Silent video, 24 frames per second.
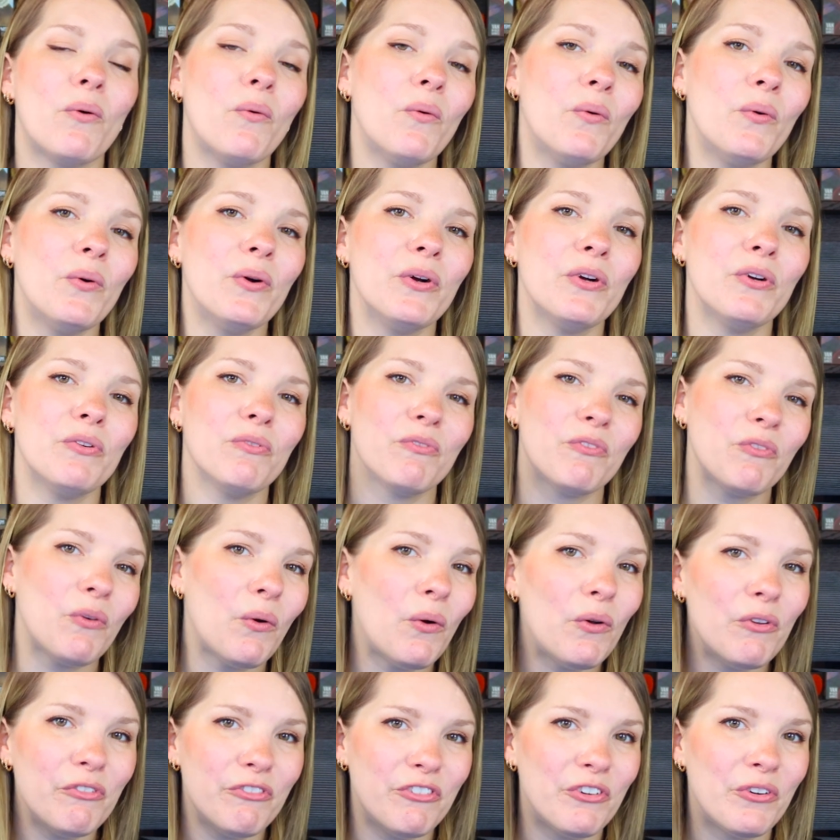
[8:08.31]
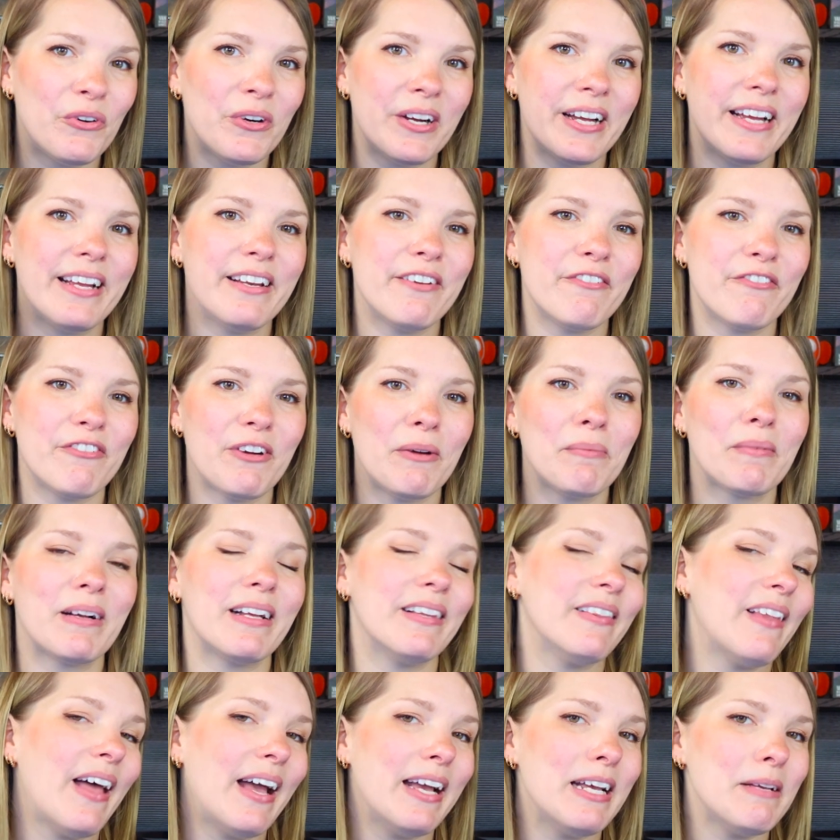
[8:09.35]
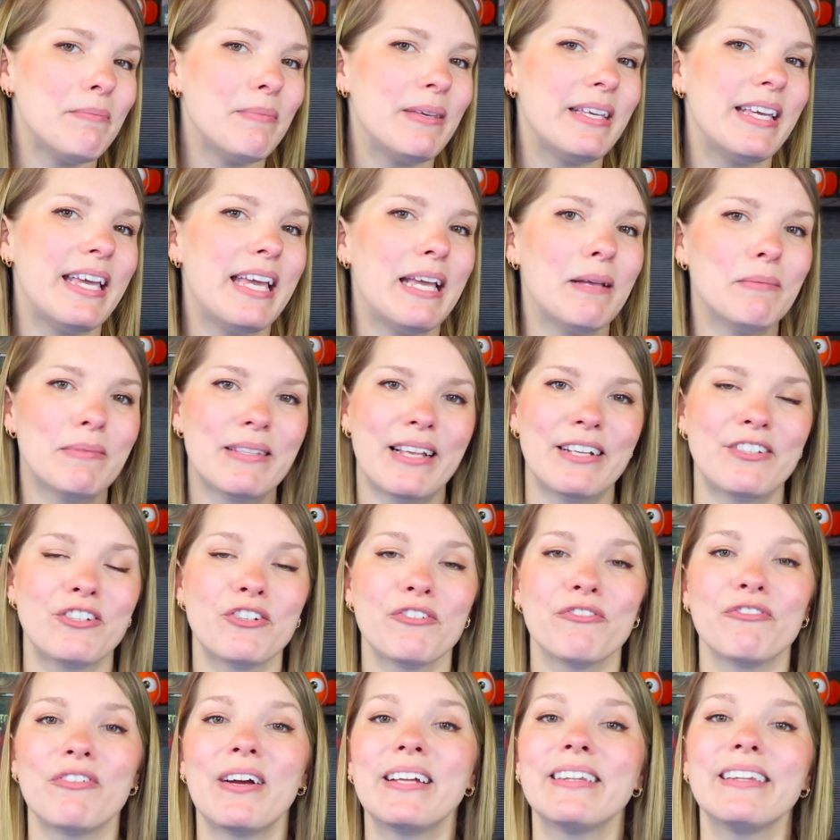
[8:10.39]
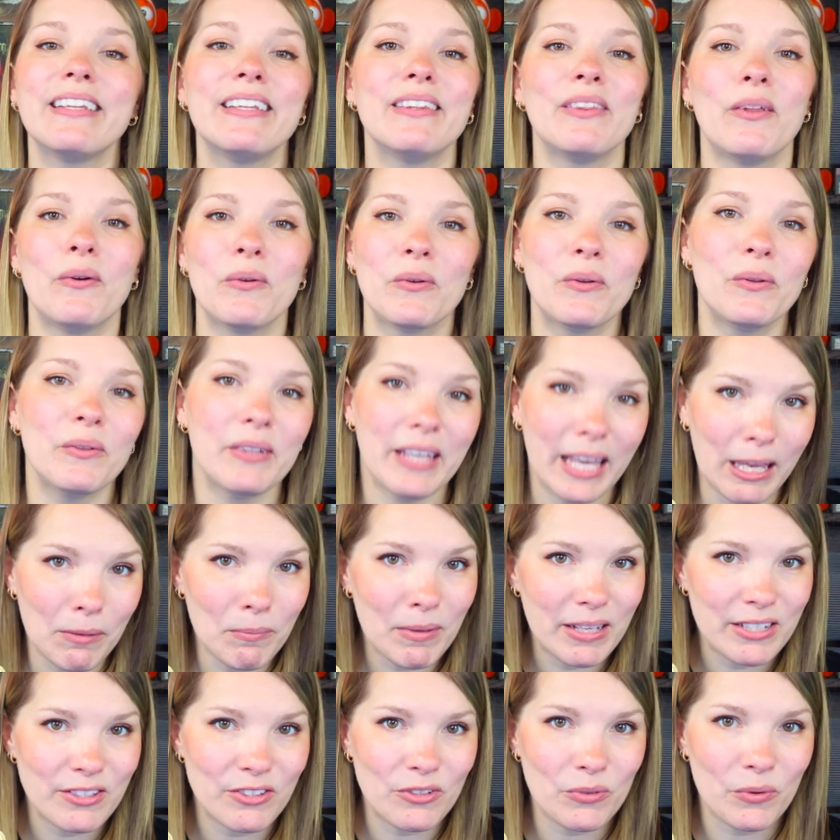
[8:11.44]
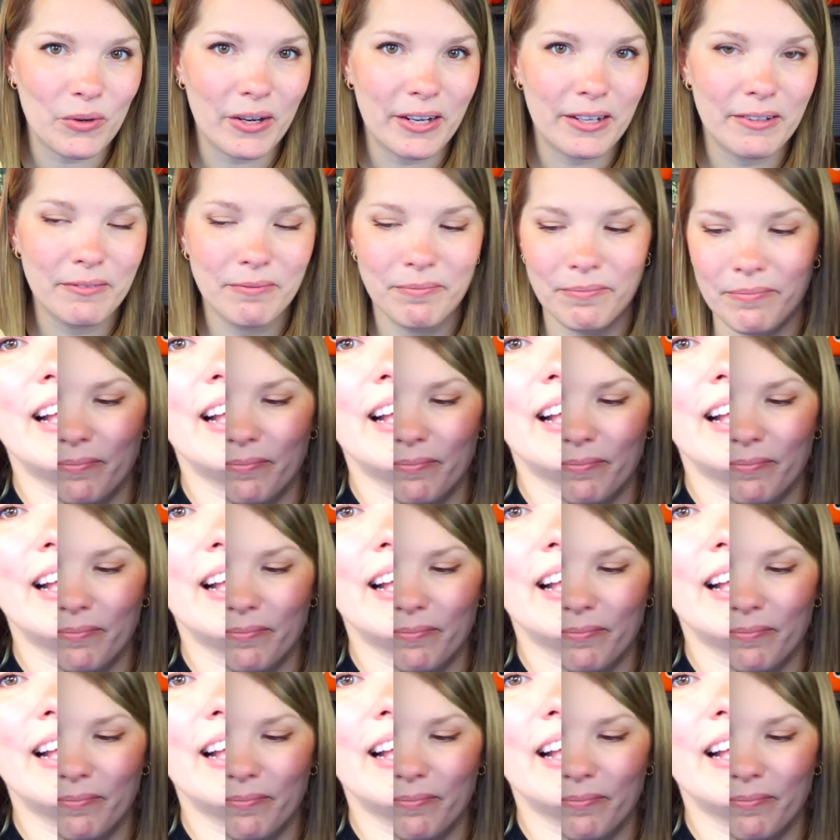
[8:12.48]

or Roll For It from Calliope Games at your friendly local gaming store.